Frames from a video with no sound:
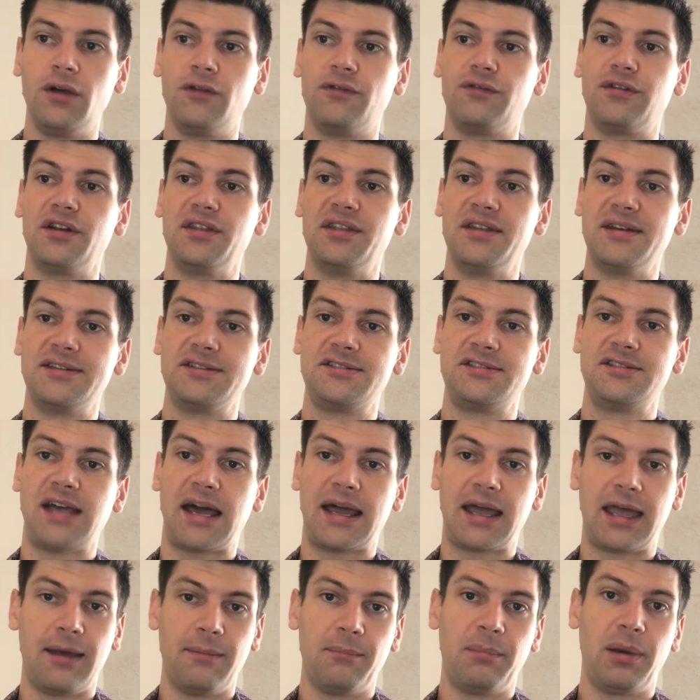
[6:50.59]
the
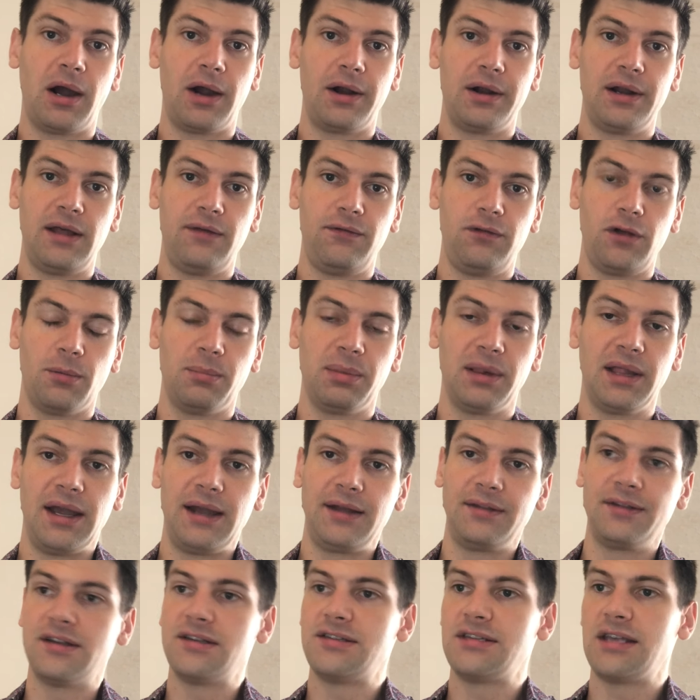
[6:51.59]
second part if you're
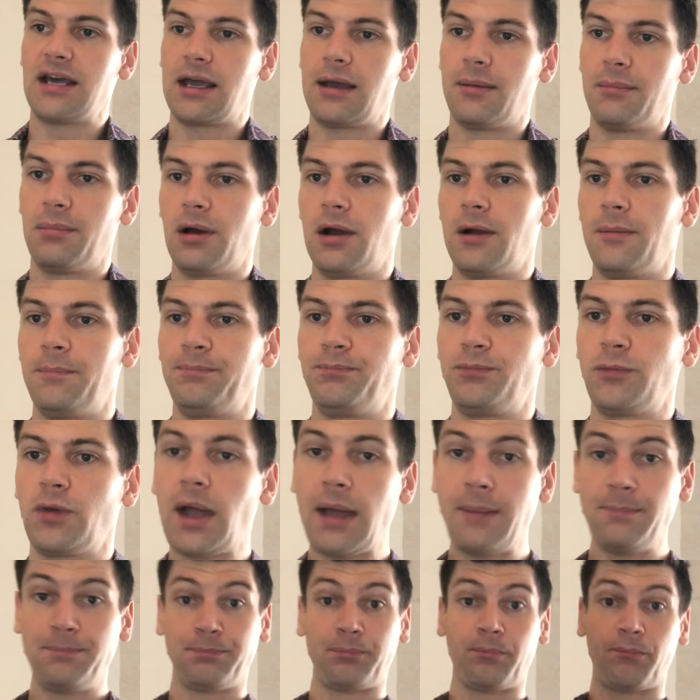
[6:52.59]
playing the second part,
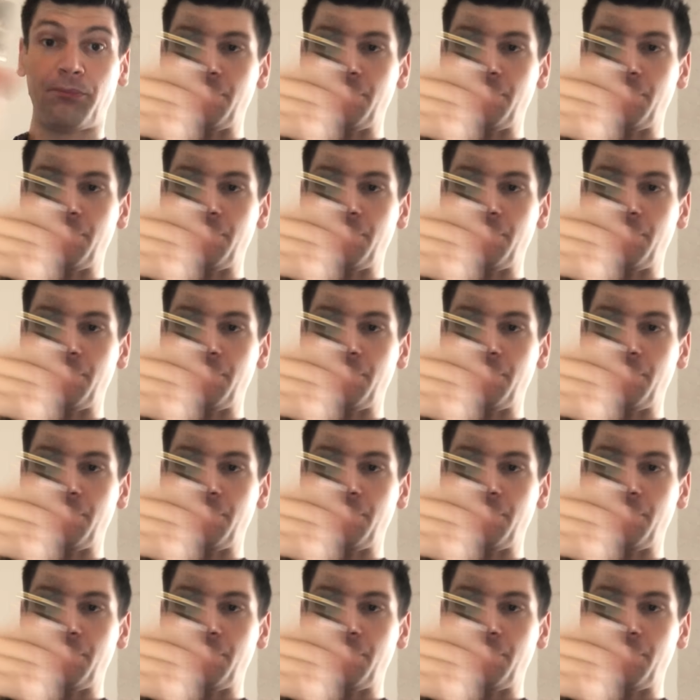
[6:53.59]
okay?